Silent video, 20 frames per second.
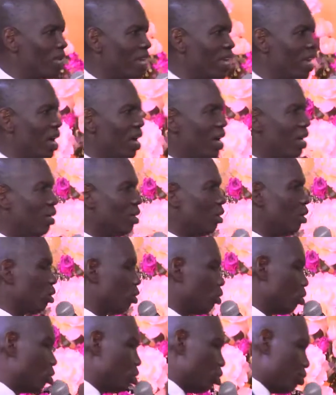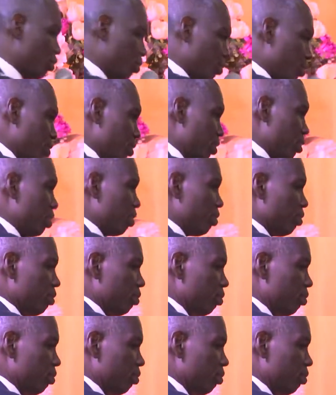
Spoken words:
bear good fruit.